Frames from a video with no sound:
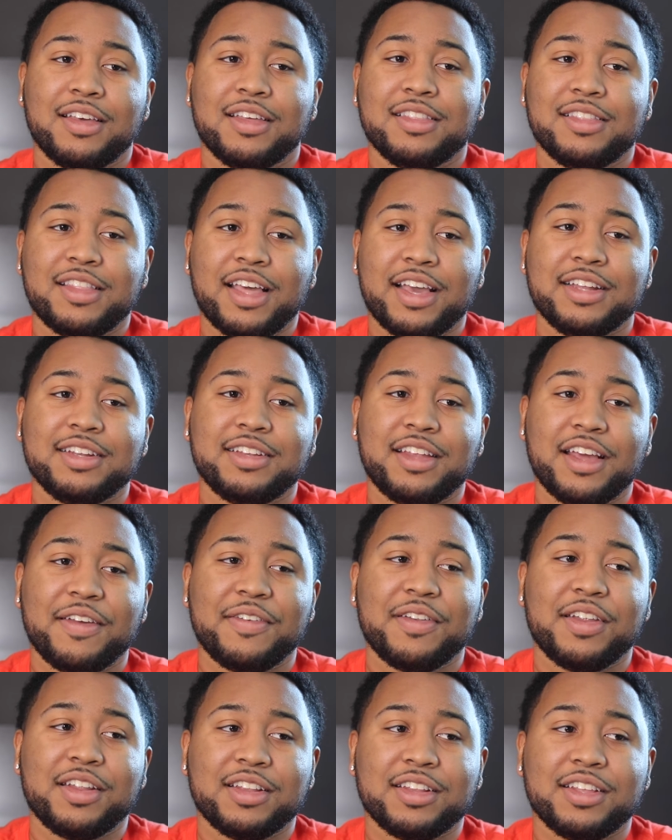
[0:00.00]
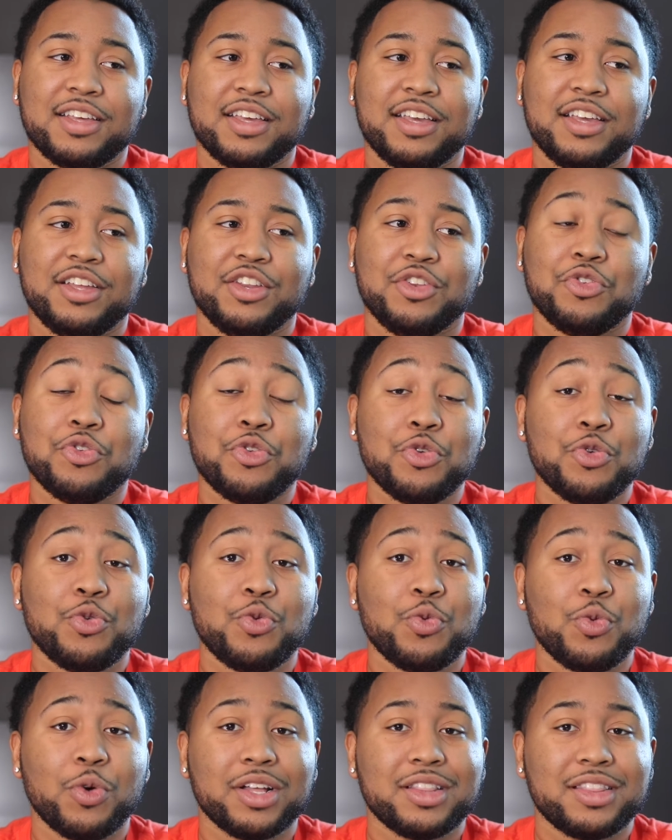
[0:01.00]
they definitely knew
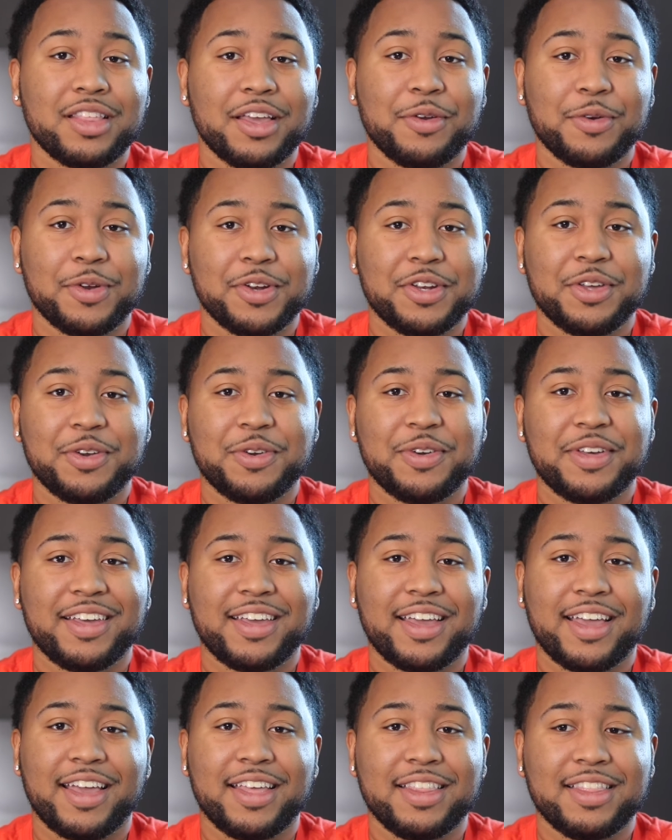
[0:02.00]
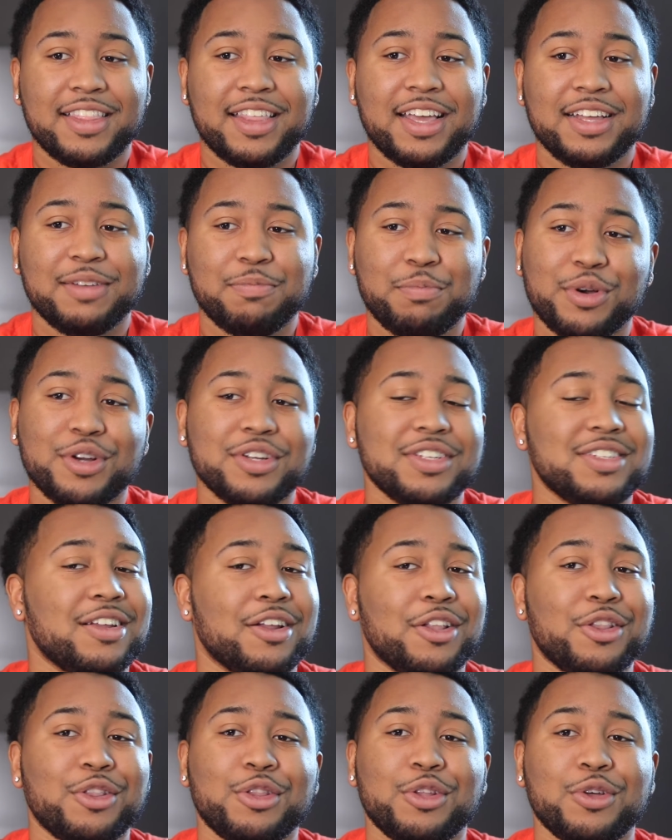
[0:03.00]
what they were doing and they pushed
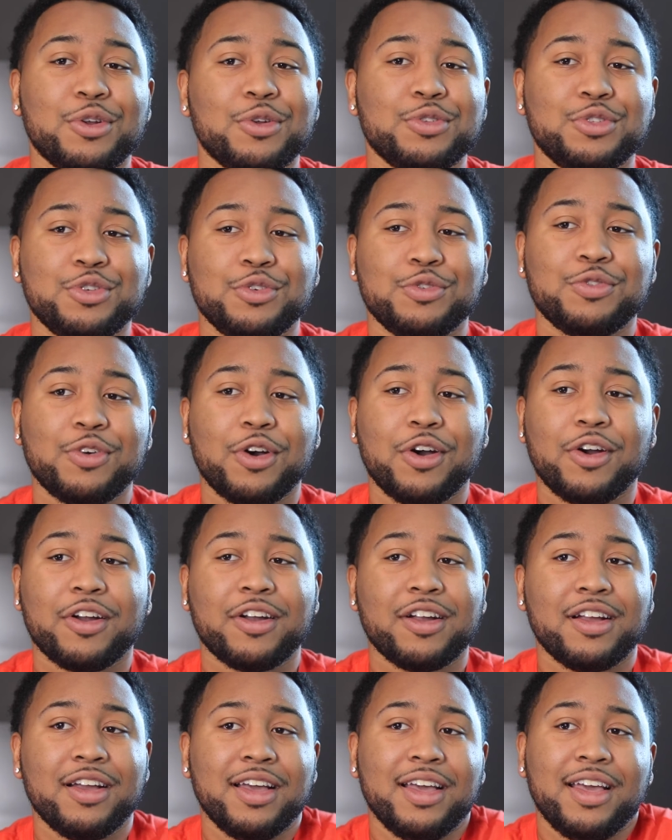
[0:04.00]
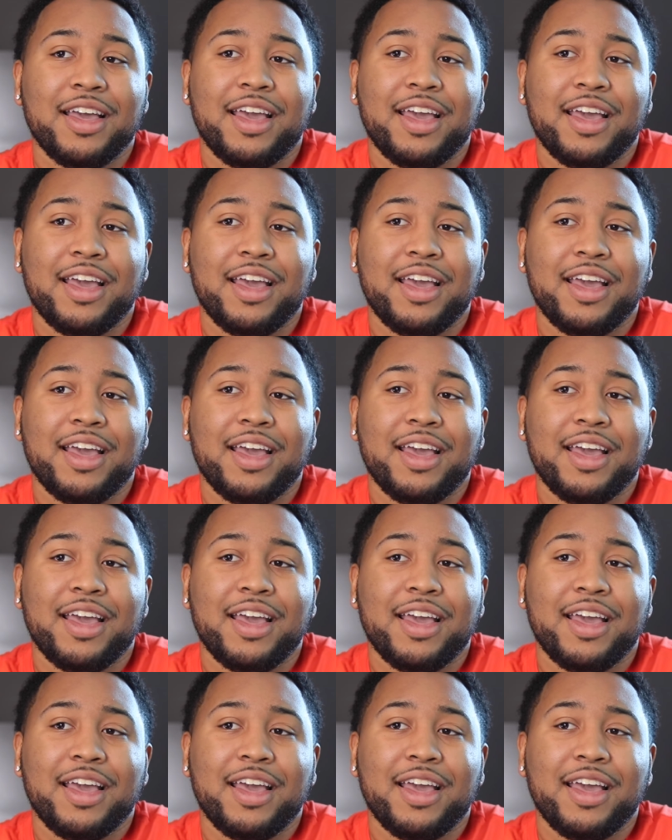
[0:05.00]
it a little too far.